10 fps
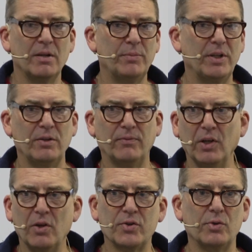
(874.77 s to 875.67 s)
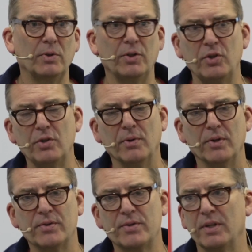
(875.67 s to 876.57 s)
but you've lost all the
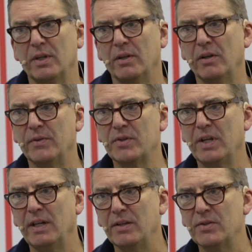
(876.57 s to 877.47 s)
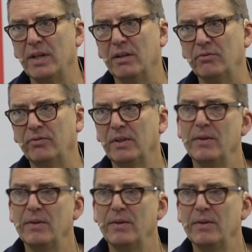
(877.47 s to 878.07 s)
nuance of the skin itself.